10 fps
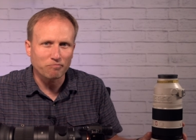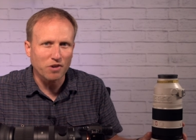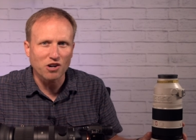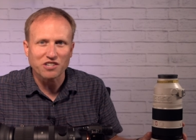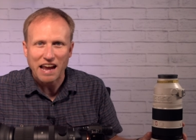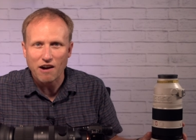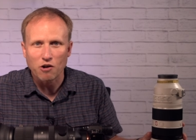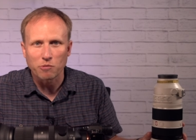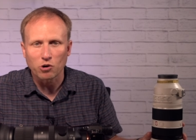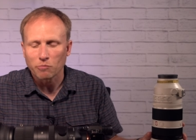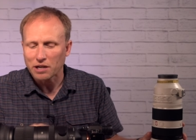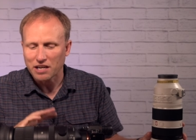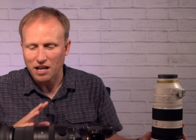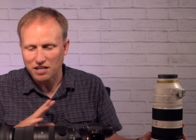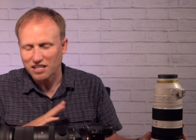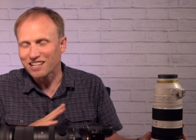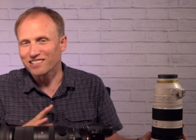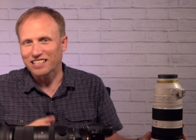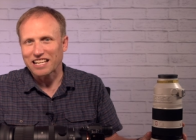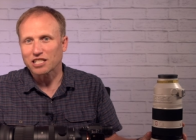aren't terrible, but not
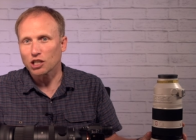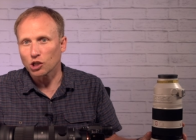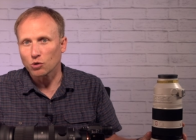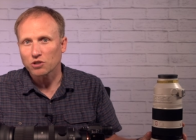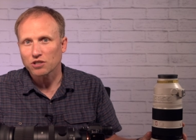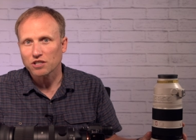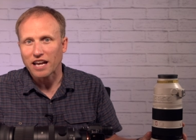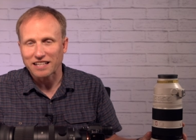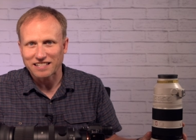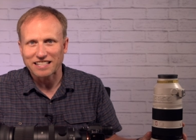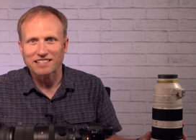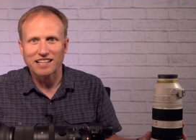nearly as close as these